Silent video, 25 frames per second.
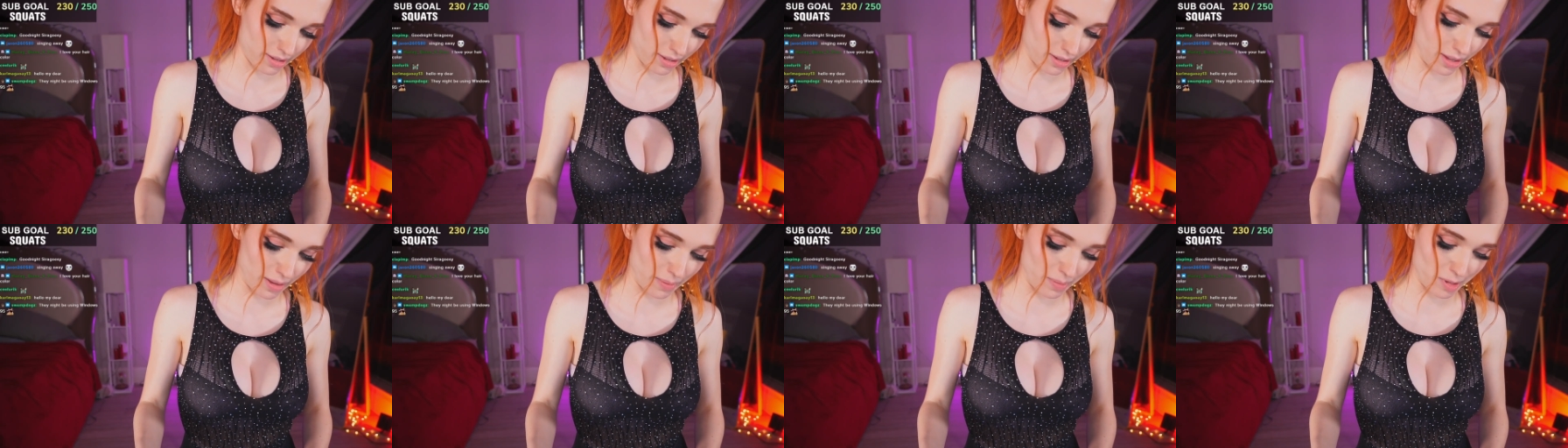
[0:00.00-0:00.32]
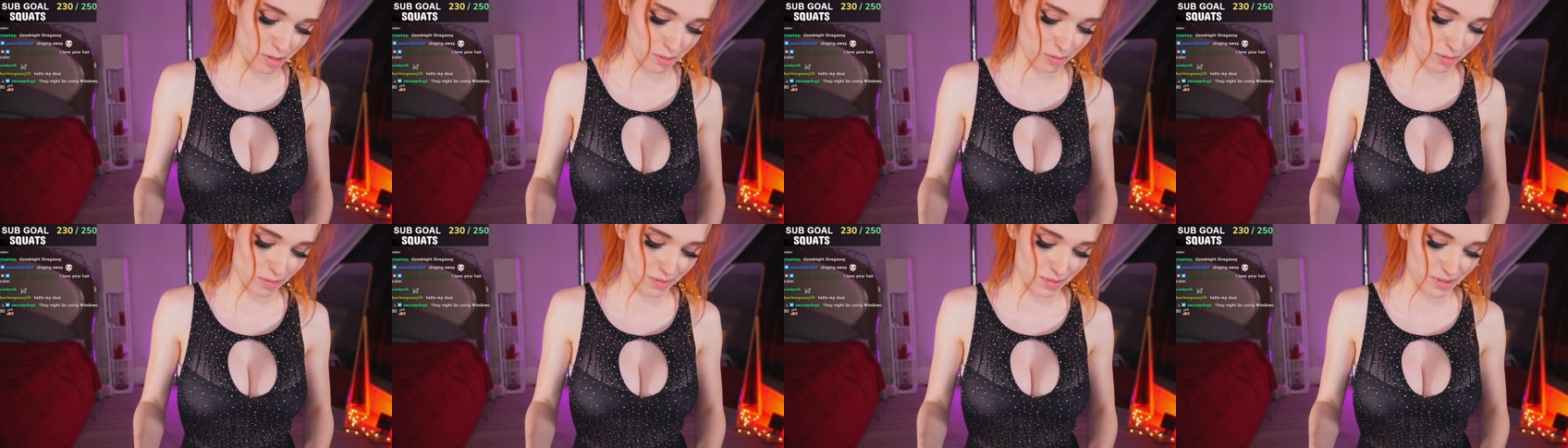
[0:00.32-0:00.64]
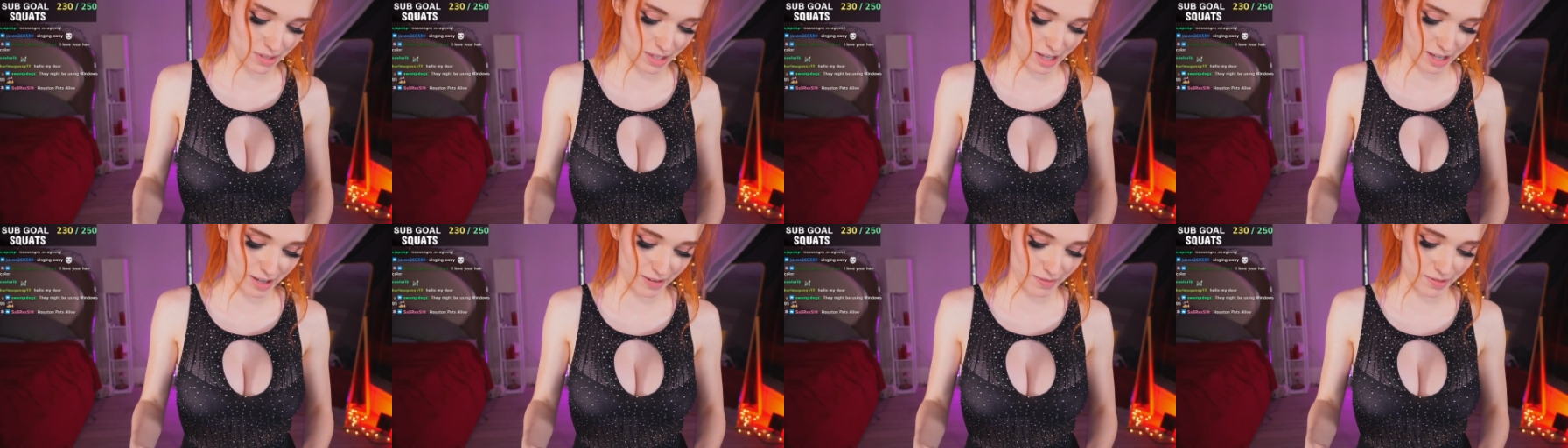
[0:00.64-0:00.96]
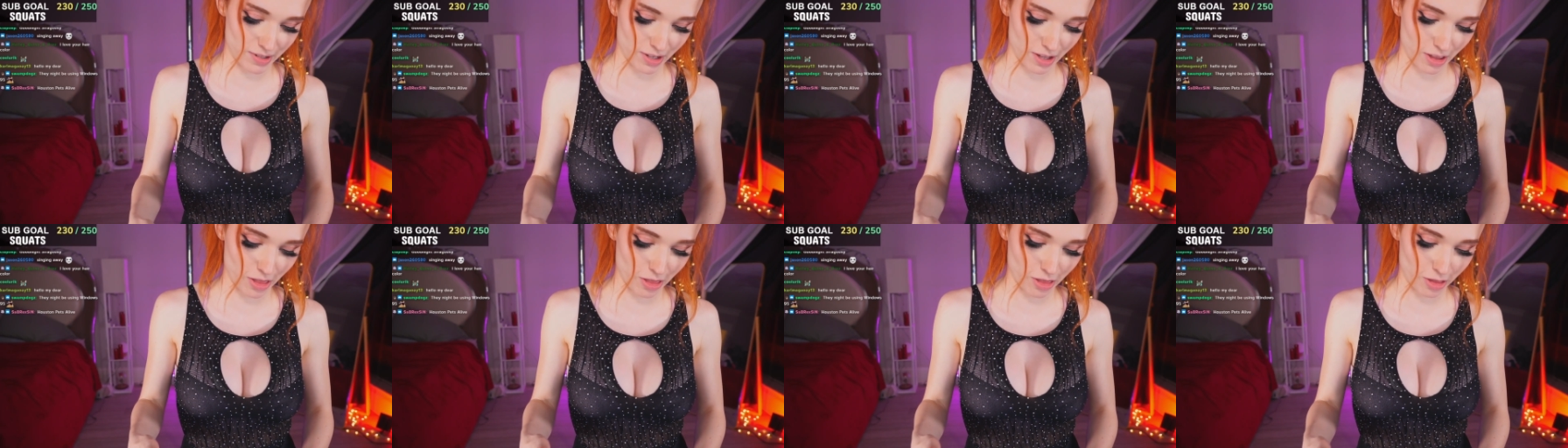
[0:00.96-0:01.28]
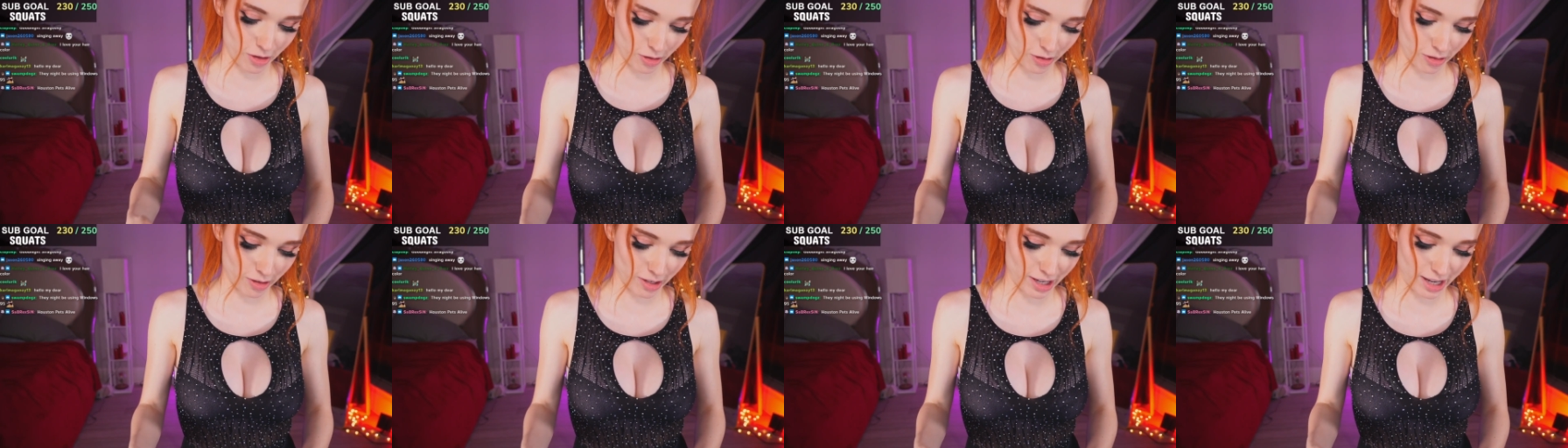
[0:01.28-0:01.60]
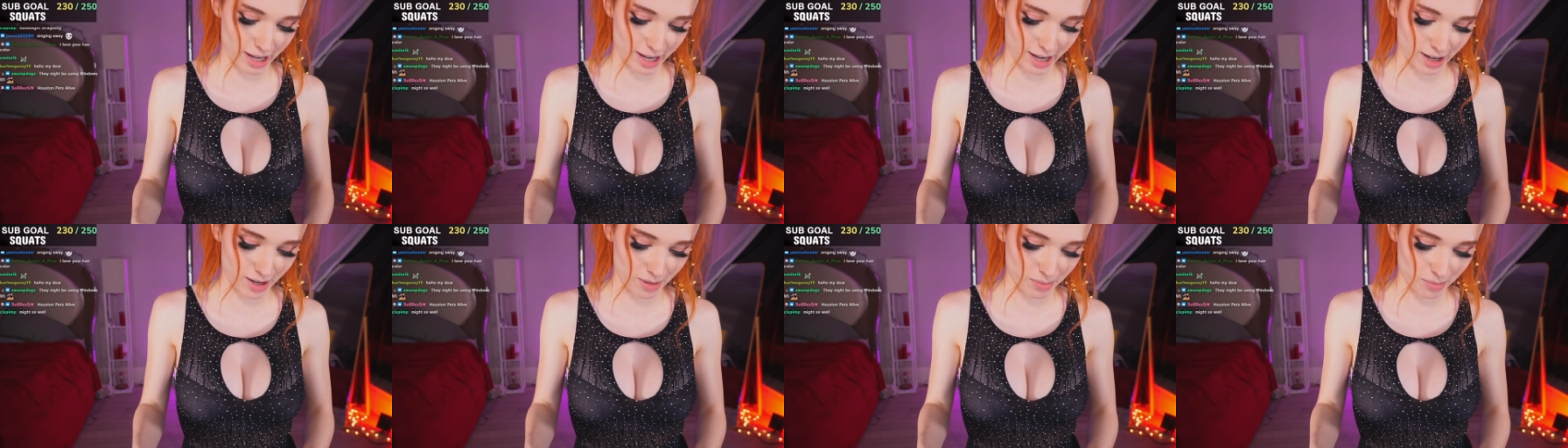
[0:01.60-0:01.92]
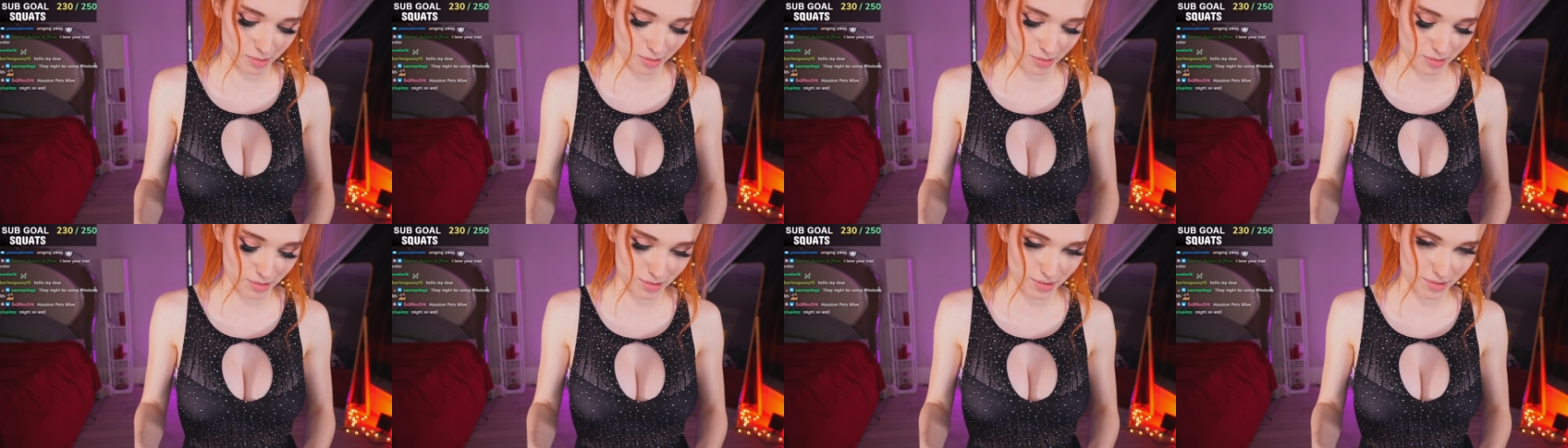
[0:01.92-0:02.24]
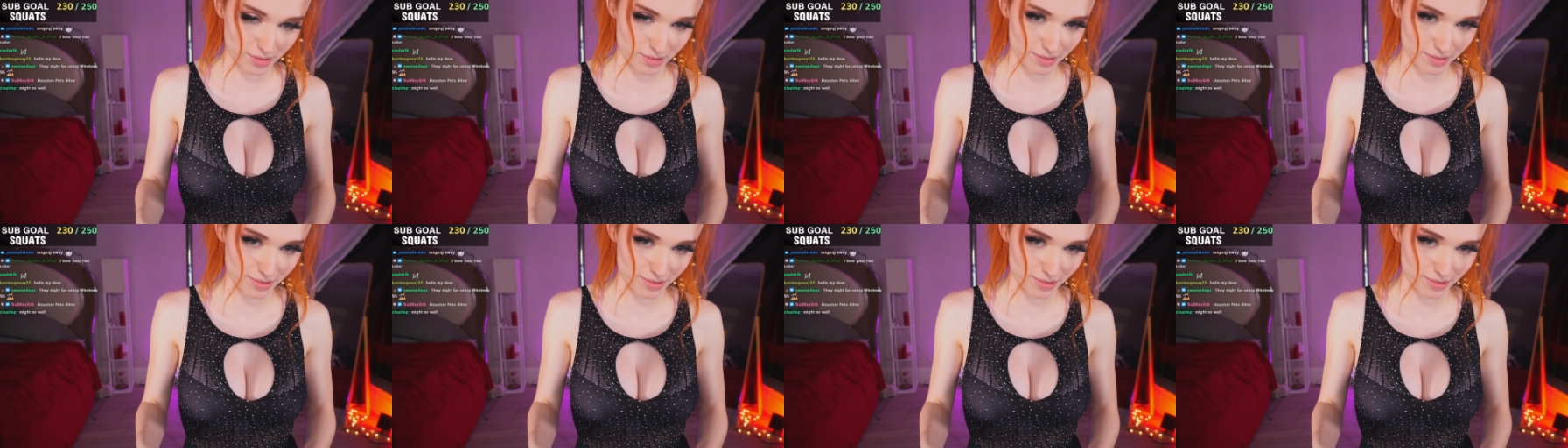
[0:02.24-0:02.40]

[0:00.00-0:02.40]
that means we've saved 30 animals.